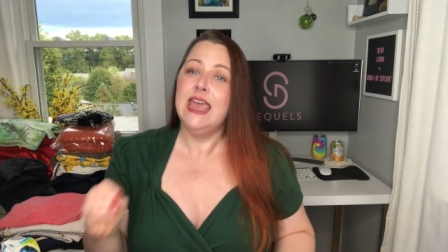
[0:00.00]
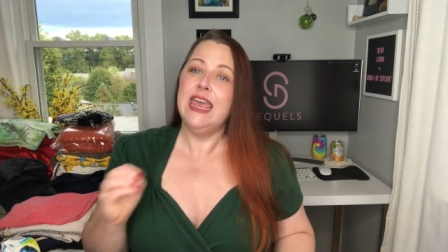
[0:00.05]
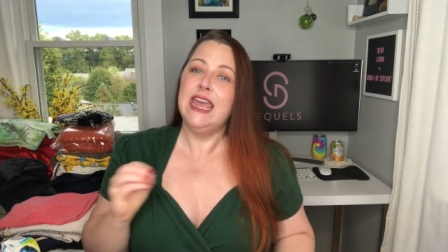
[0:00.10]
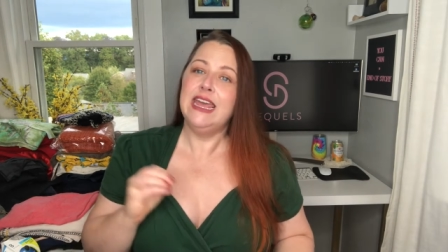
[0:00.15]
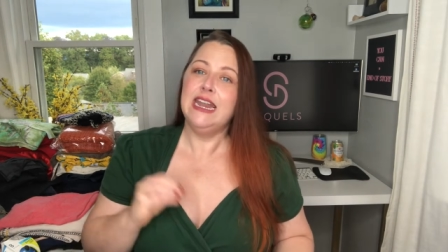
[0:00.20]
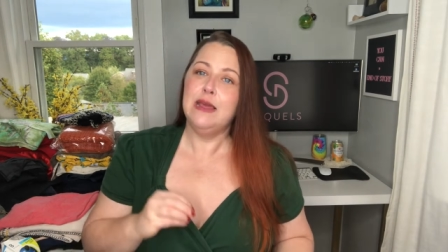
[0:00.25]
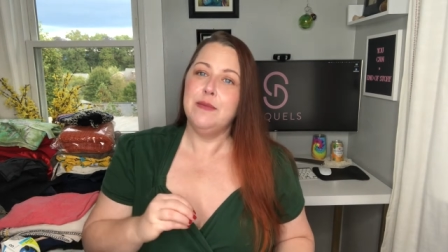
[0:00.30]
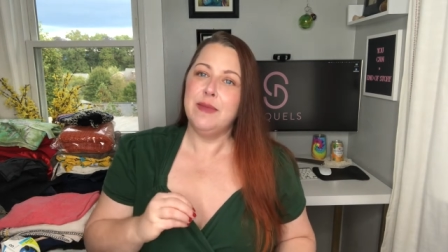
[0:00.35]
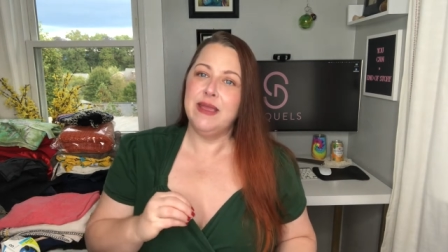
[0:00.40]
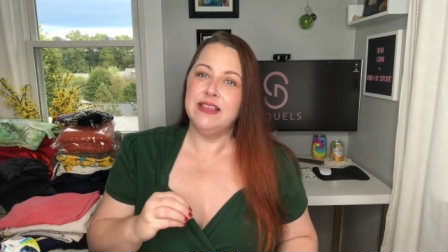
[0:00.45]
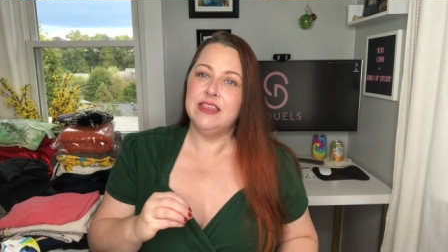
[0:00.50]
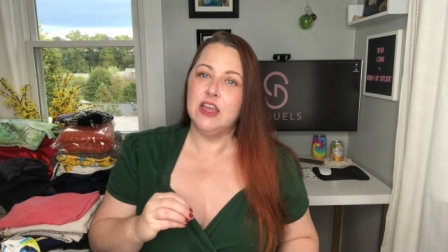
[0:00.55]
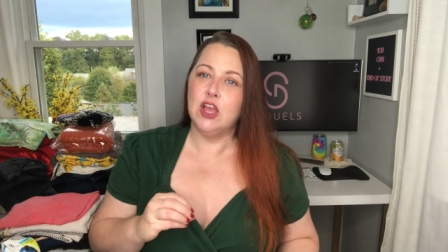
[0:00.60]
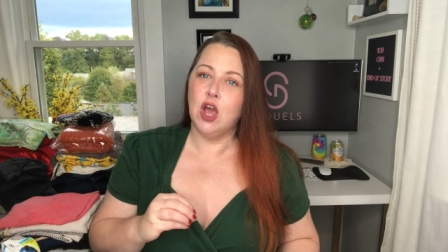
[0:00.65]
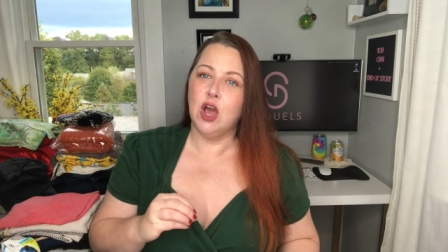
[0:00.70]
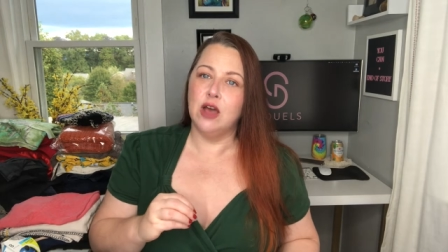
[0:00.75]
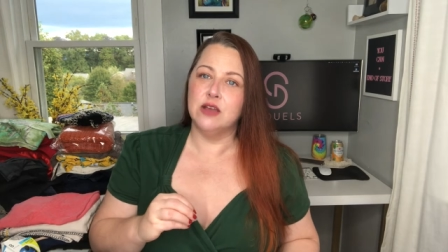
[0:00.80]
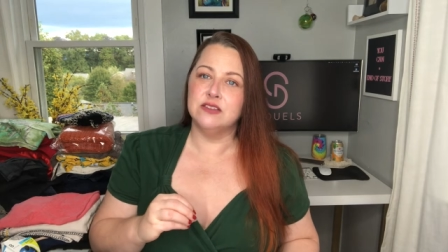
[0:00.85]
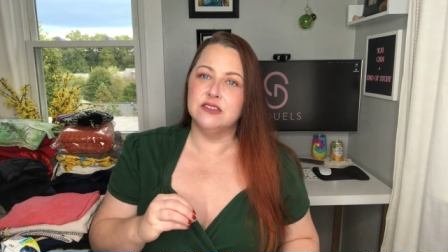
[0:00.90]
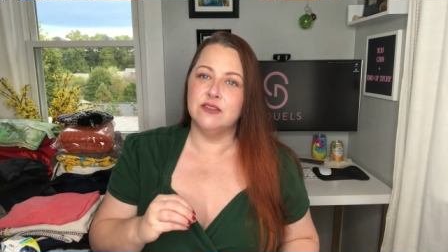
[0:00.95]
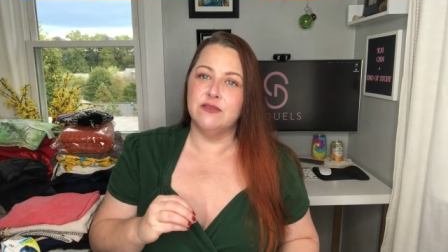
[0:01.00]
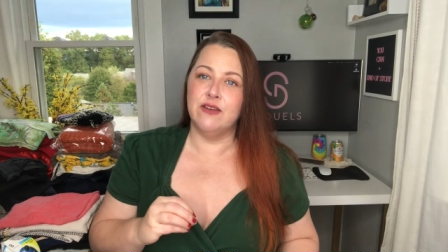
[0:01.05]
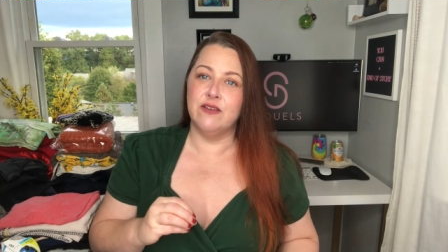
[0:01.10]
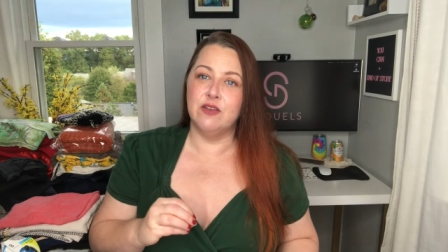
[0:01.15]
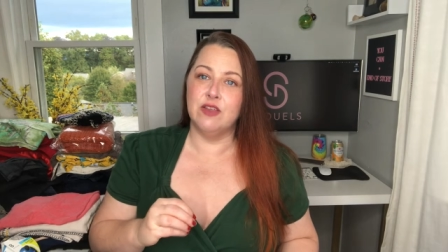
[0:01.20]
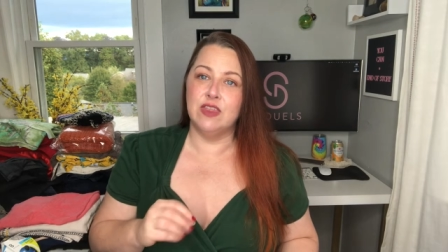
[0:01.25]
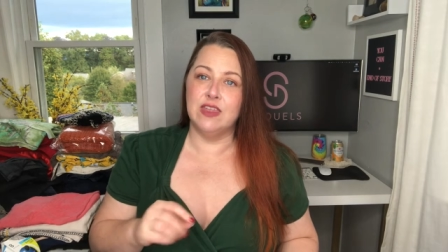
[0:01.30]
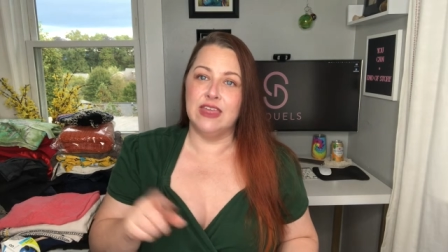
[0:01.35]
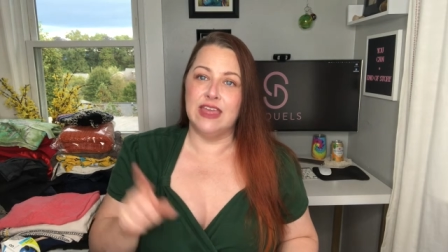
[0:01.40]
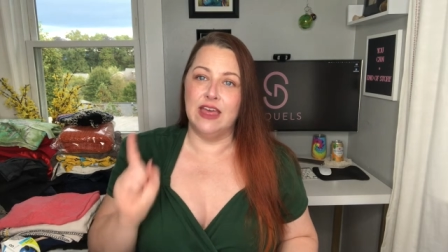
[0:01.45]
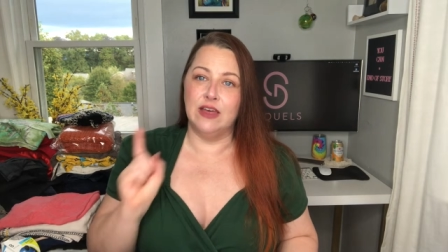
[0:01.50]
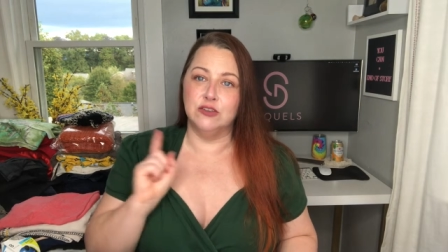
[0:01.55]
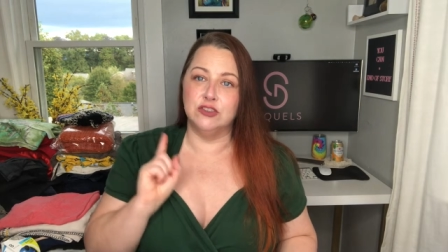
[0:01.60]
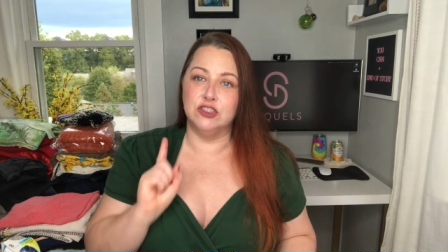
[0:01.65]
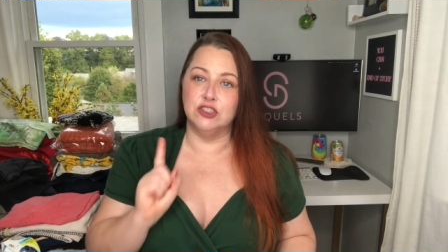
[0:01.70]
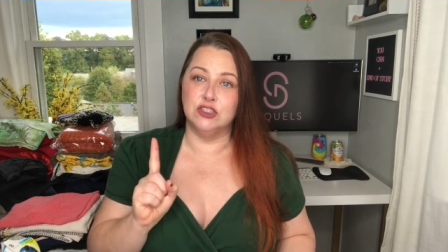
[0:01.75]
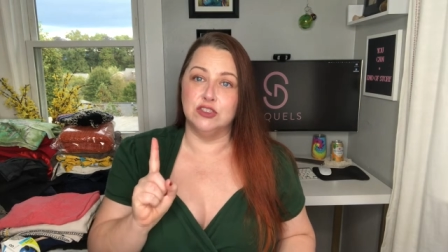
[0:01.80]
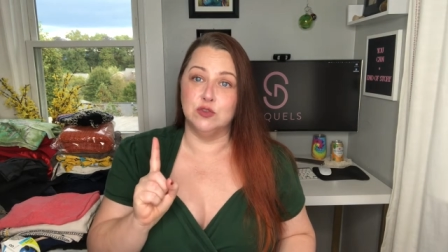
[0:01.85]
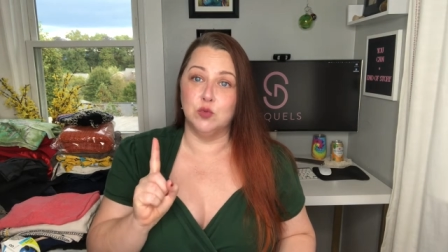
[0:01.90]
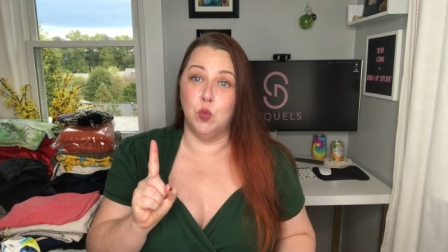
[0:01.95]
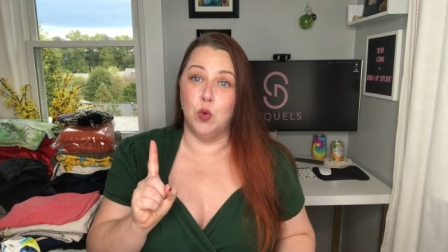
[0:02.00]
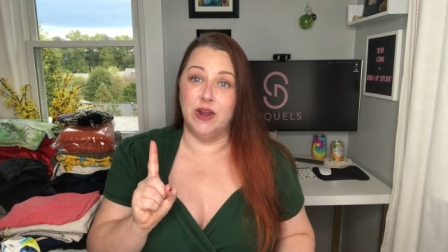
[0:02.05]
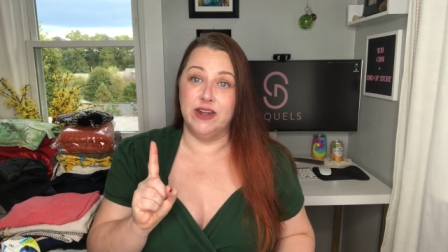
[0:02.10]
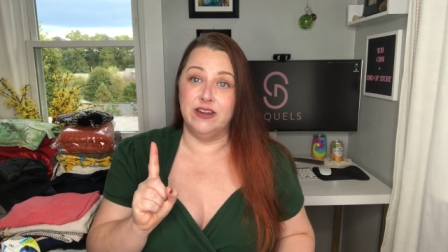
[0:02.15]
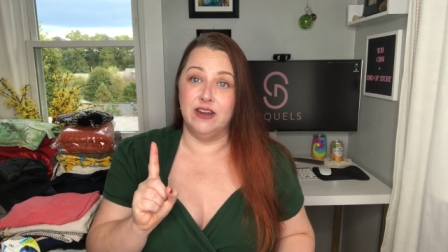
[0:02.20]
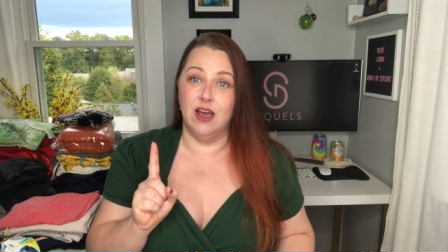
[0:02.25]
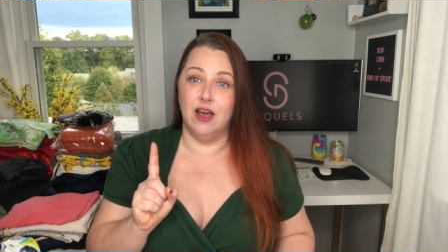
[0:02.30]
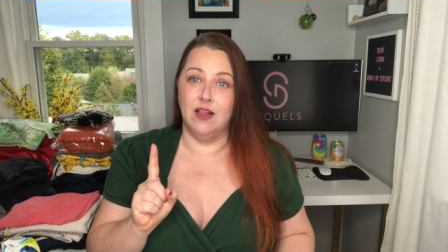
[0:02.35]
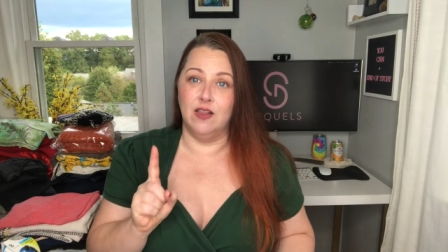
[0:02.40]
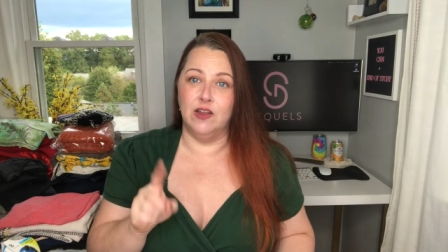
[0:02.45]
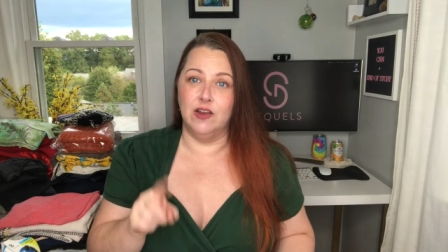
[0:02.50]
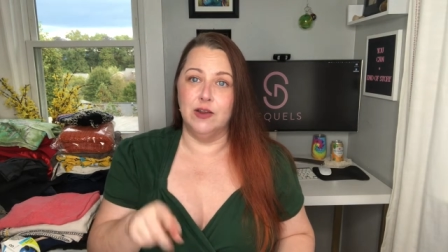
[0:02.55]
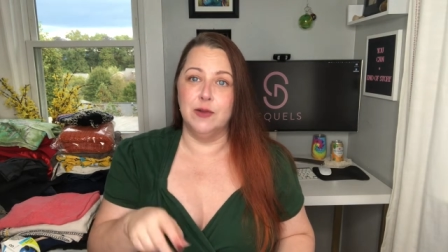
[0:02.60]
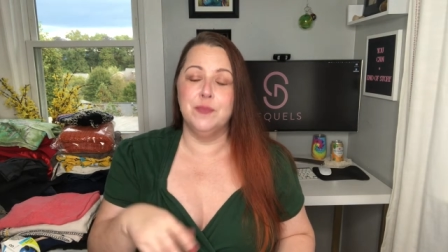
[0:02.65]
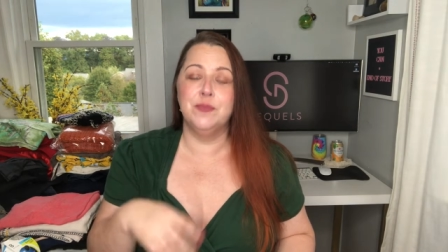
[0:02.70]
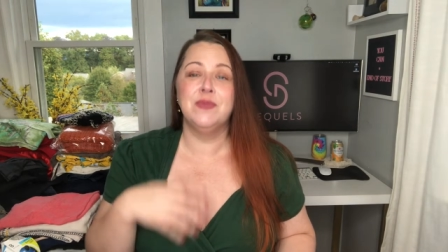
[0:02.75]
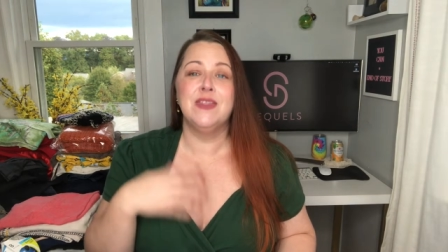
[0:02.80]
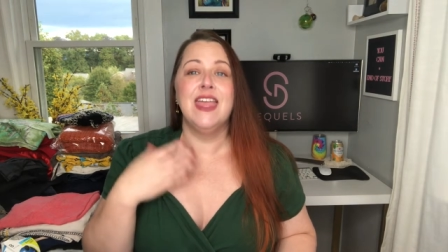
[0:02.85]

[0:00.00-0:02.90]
and I made the cost of everything else just $1.